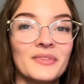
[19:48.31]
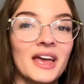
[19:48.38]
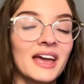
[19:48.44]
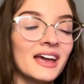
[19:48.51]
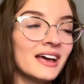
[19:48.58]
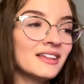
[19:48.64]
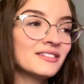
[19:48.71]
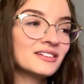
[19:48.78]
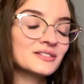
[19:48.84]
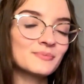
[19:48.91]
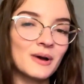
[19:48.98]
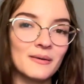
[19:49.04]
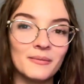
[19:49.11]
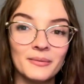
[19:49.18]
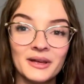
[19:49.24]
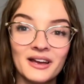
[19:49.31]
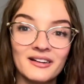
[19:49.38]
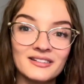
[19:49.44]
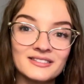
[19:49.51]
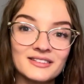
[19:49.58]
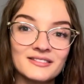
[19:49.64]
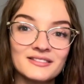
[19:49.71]
And there's probably
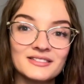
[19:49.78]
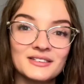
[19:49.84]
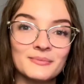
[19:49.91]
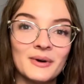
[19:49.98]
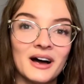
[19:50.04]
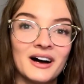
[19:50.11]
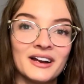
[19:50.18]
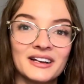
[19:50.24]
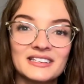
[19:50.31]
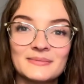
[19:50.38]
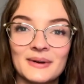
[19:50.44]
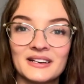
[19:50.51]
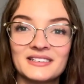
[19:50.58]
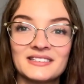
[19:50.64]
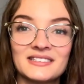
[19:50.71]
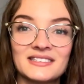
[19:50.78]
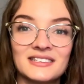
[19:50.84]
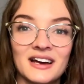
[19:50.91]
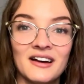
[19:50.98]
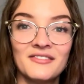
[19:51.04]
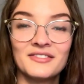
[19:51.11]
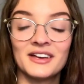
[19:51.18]
also some unexpected
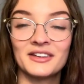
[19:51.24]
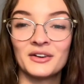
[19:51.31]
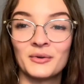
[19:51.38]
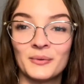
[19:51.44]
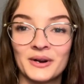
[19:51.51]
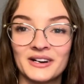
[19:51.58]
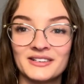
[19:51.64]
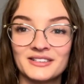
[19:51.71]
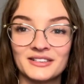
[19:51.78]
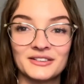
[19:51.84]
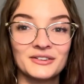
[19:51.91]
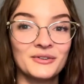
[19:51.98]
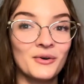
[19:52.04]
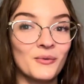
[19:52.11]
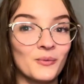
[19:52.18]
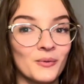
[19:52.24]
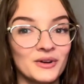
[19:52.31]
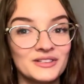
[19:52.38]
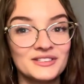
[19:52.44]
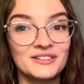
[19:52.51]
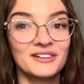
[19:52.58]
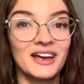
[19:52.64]
stuff that you'll want to do
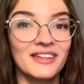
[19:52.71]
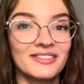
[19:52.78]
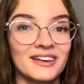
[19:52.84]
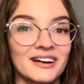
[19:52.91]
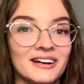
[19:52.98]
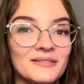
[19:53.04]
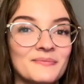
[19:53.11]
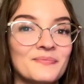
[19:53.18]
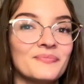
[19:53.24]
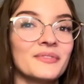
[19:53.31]
once you get there.